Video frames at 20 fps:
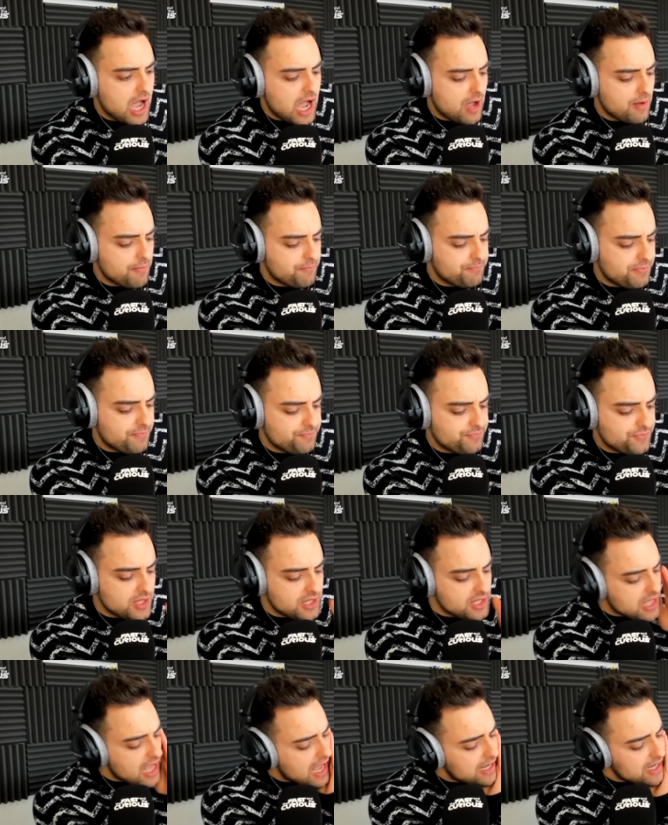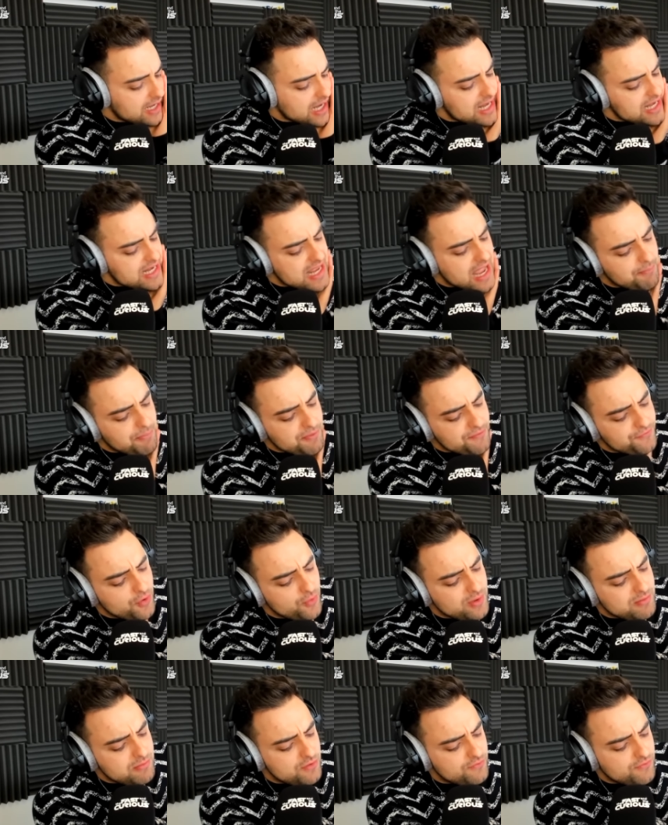Uh, and, and yeah, before
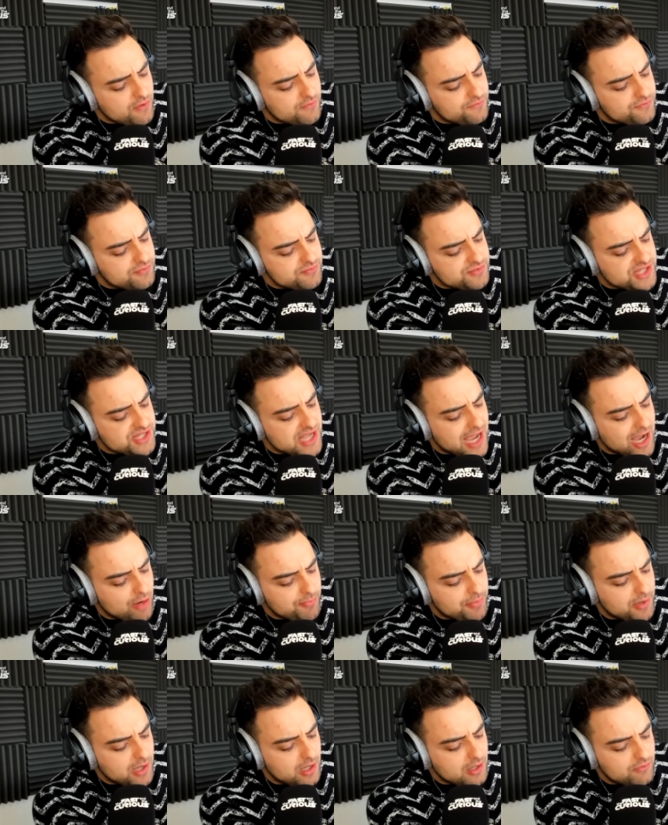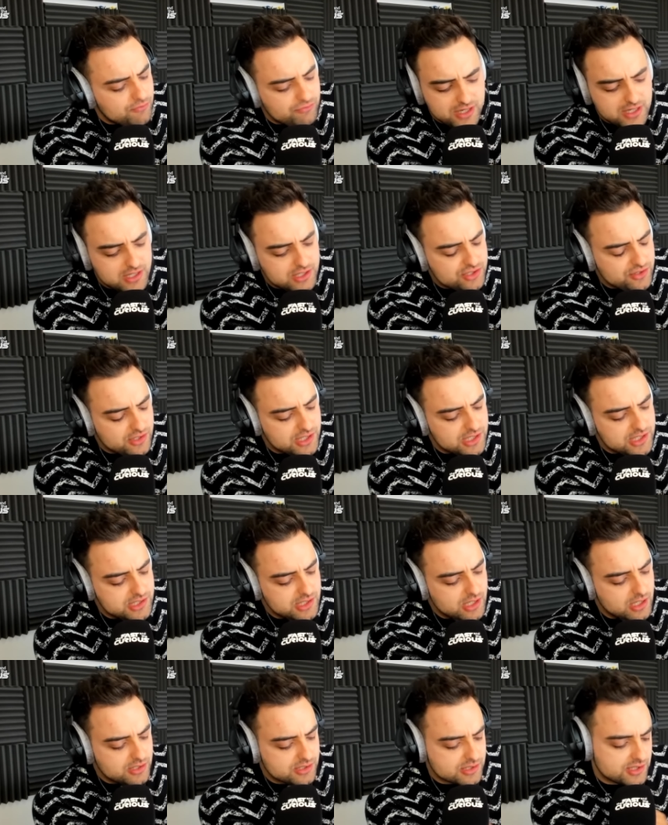we move on from Sauber, really tricky
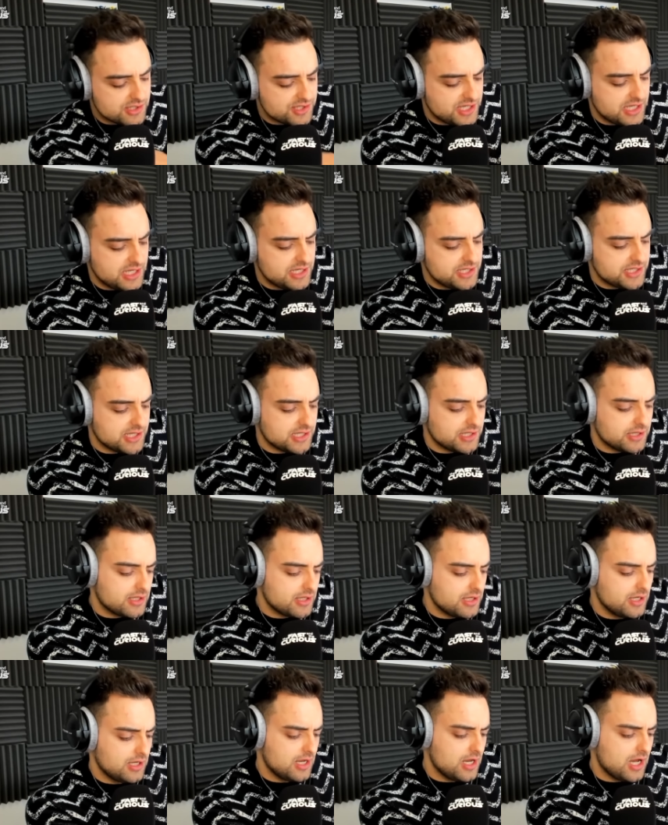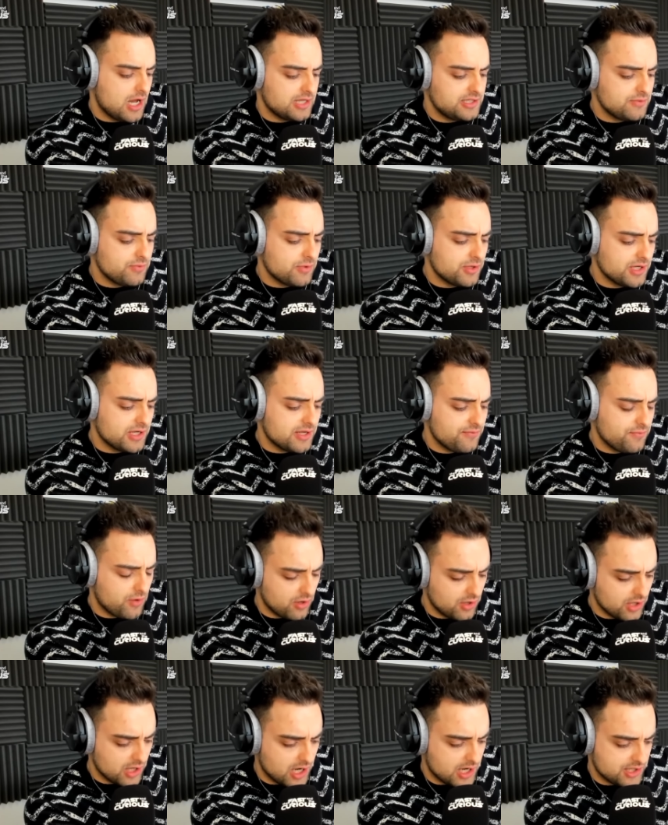starts the season. I did want to give
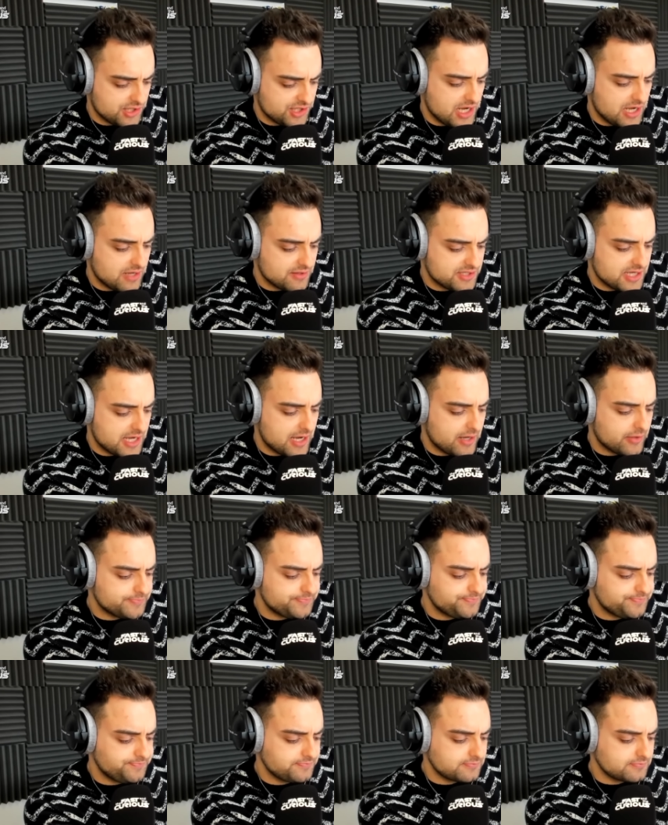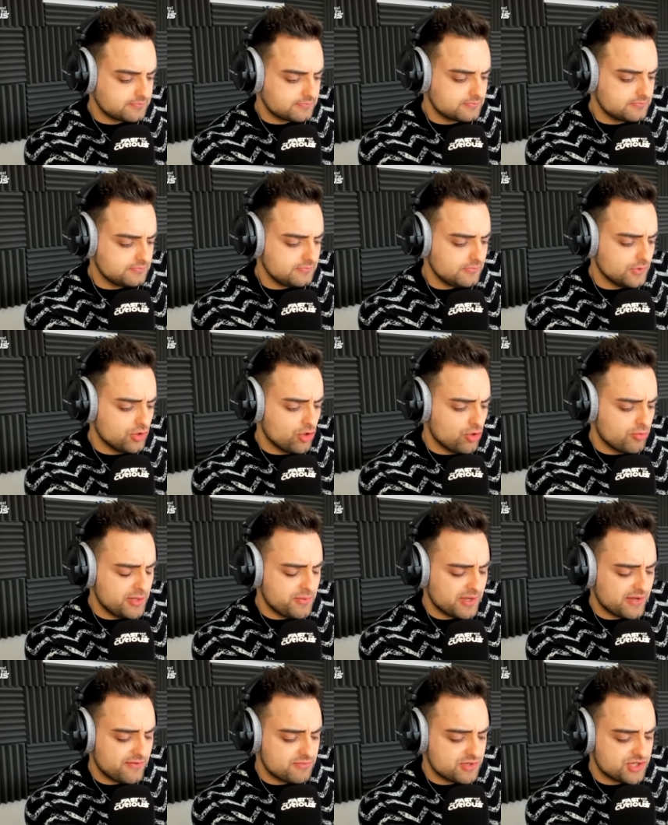one guy a shout out. Normally
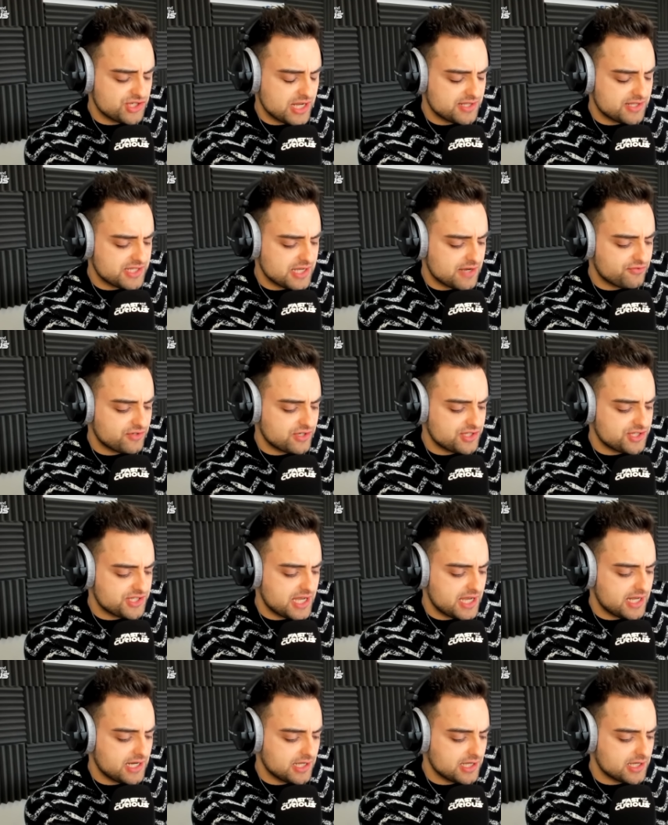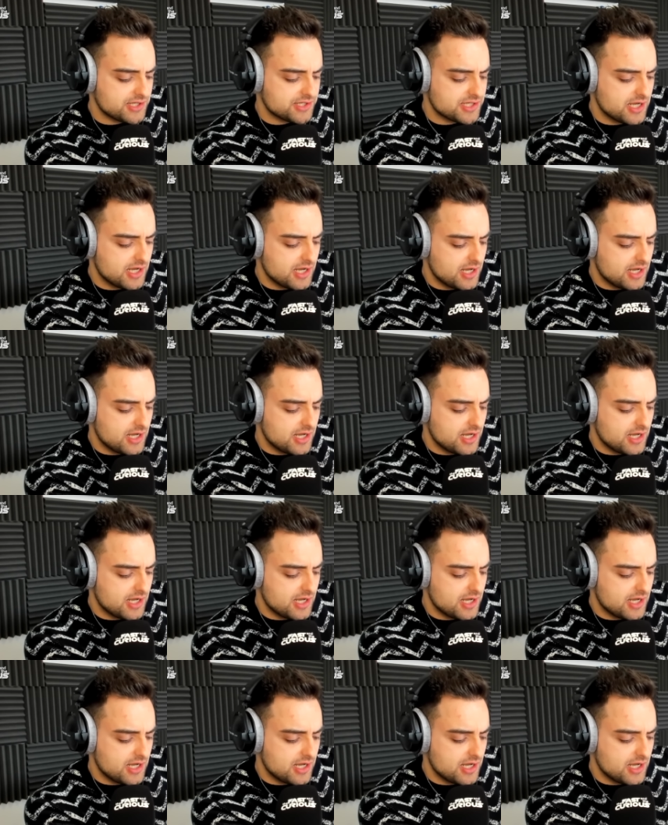we give him a shout out for entertaining us.